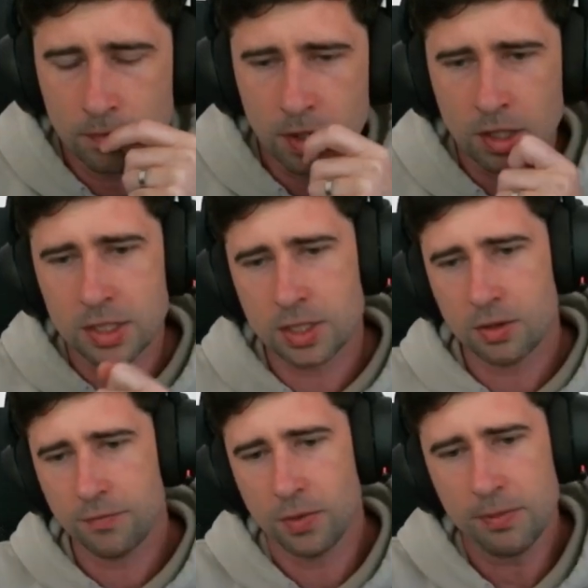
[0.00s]
Okay, so
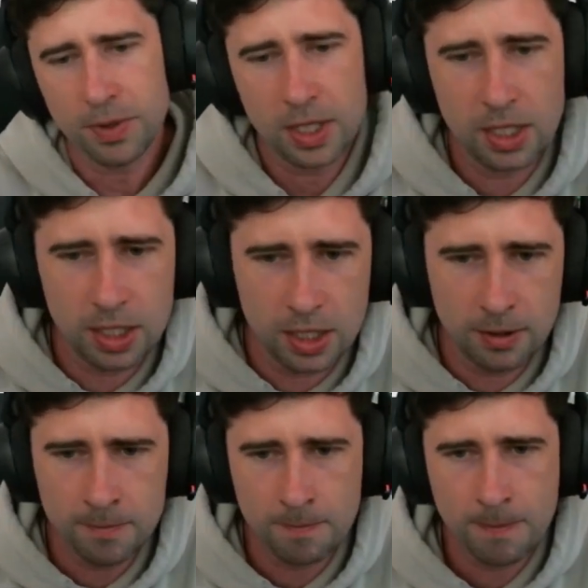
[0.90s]
if we play
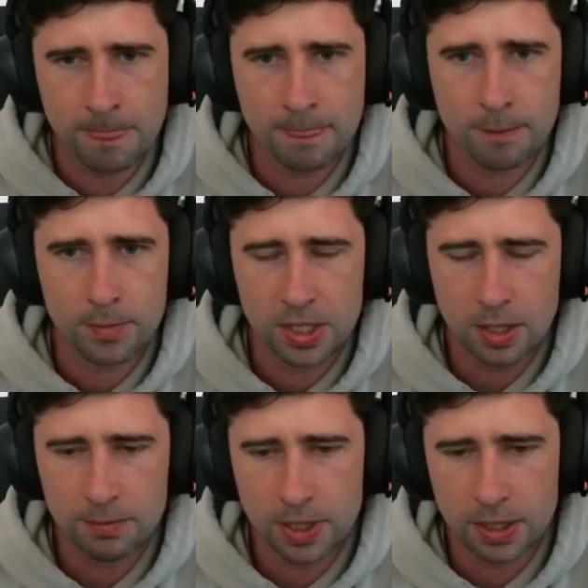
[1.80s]
here, he
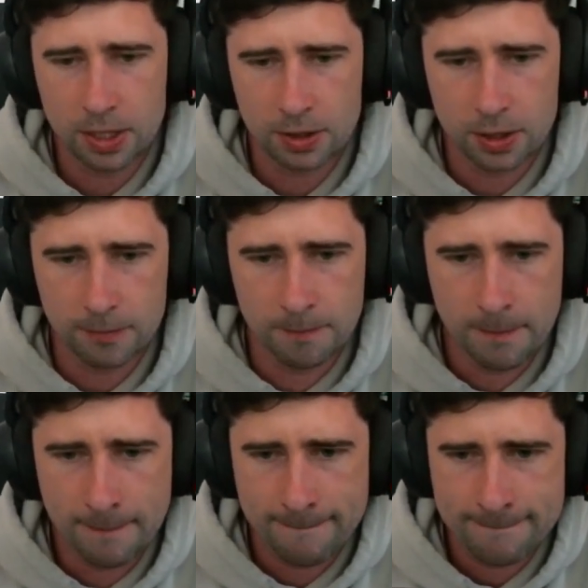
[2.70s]
can't play here again,
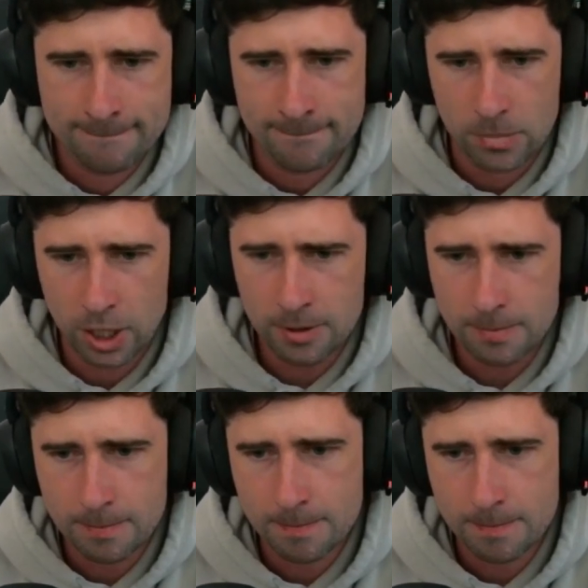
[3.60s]
right?